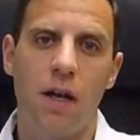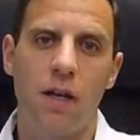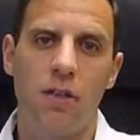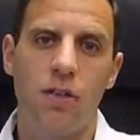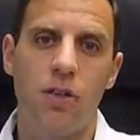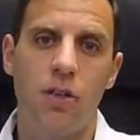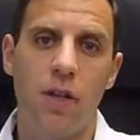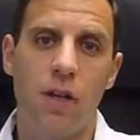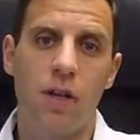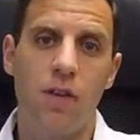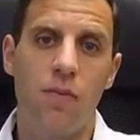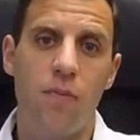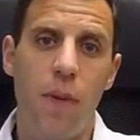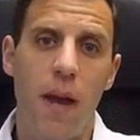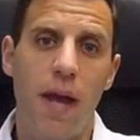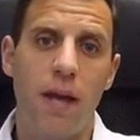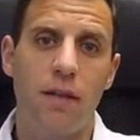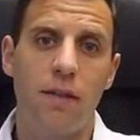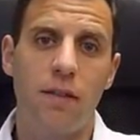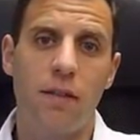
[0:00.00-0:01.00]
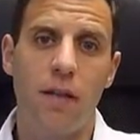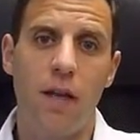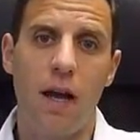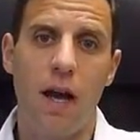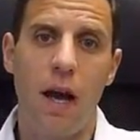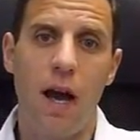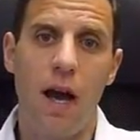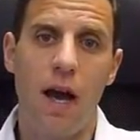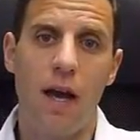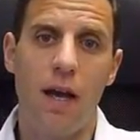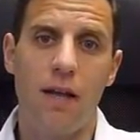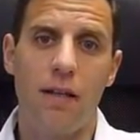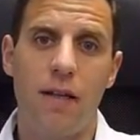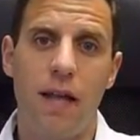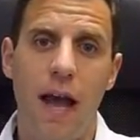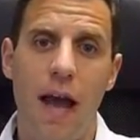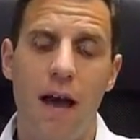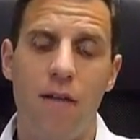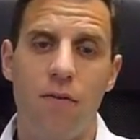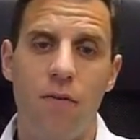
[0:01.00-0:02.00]
should expect to
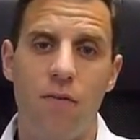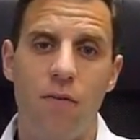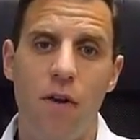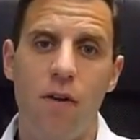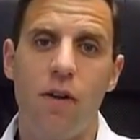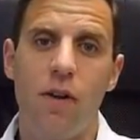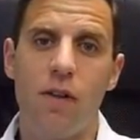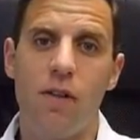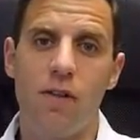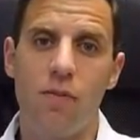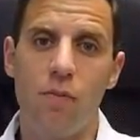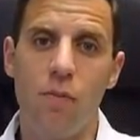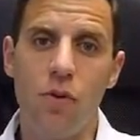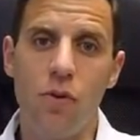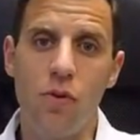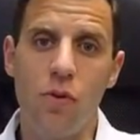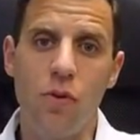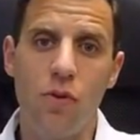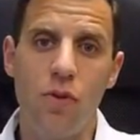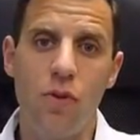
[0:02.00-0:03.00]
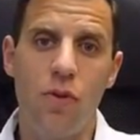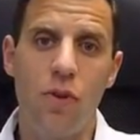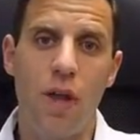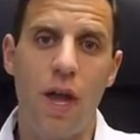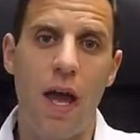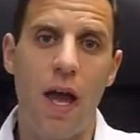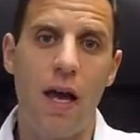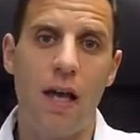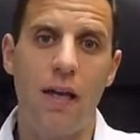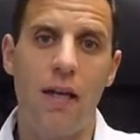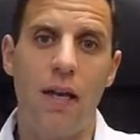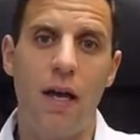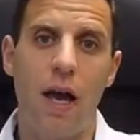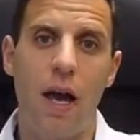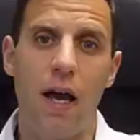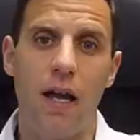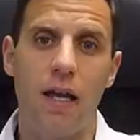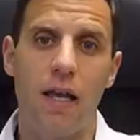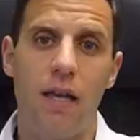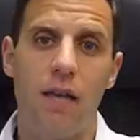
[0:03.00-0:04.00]
have a very smooth and
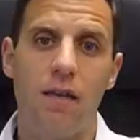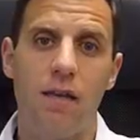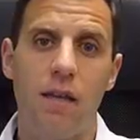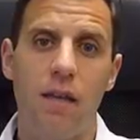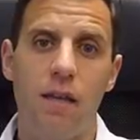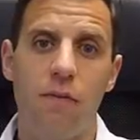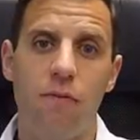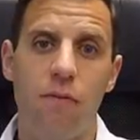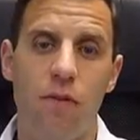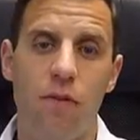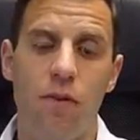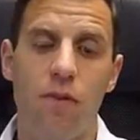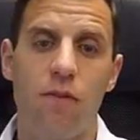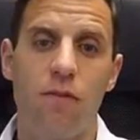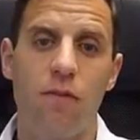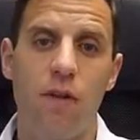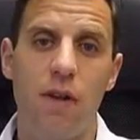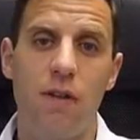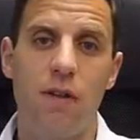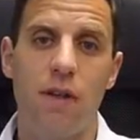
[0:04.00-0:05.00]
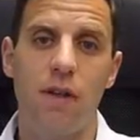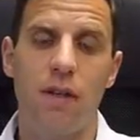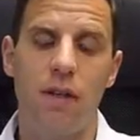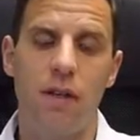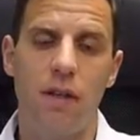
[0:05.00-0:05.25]
easy first visit.